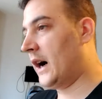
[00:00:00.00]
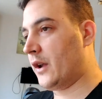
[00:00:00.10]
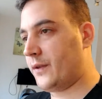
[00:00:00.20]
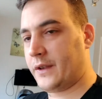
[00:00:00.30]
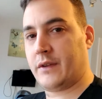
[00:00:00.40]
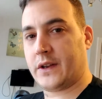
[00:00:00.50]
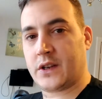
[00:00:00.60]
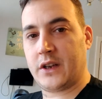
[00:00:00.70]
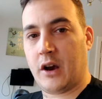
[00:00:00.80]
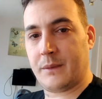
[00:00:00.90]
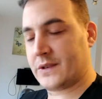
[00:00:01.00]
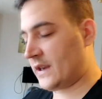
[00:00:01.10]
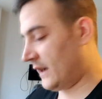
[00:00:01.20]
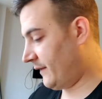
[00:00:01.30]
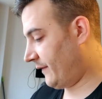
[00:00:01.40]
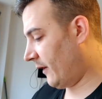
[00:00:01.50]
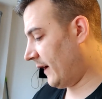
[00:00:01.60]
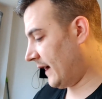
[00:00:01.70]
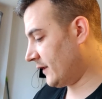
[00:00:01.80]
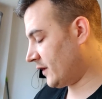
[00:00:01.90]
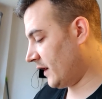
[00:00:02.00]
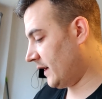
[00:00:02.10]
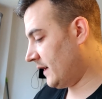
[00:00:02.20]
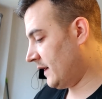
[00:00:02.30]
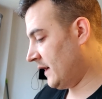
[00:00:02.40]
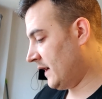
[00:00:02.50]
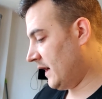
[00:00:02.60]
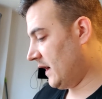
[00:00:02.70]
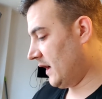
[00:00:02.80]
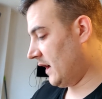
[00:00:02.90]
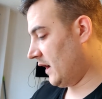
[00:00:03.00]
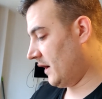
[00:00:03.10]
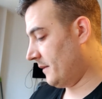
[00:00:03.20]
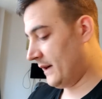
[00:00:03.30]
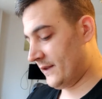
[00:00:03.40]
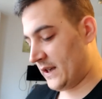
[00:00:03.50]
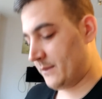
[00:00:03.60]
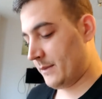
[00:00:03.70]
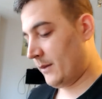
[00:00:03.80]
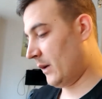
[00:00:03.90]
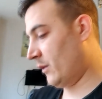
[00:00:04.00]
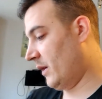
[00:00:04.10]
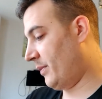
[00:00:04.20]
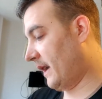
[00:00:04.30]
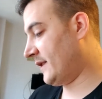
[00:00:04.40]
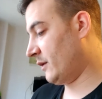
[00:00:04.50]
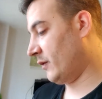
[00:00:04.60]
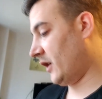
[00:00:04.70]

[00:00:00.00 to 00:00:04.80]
I know theoretically I'm safe financially, and same with my workplace.